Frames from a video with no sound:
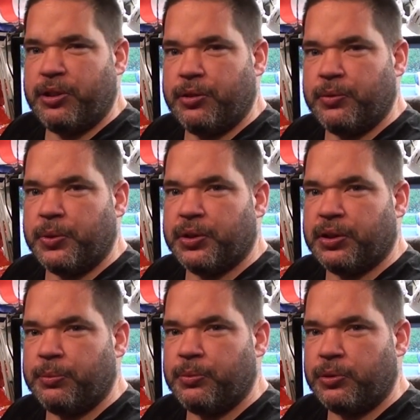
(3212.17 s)
should order
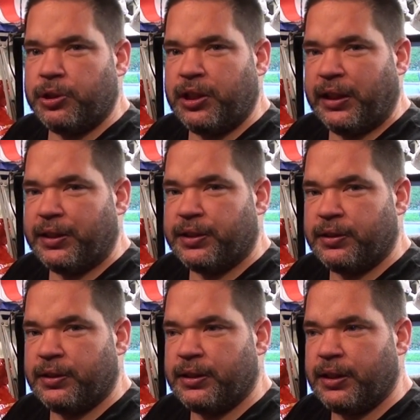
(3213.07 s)
some more sheets
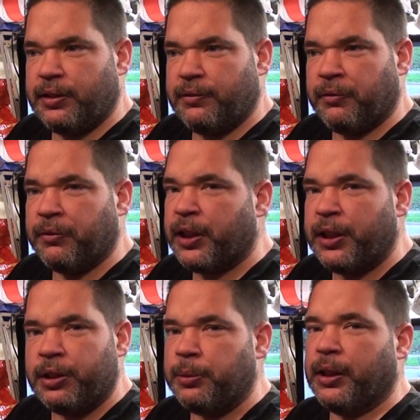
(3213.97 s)
and uh,
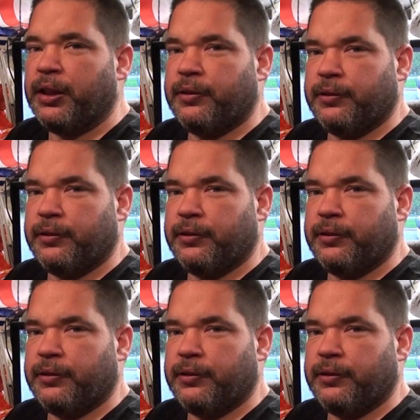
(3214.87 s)
redo it.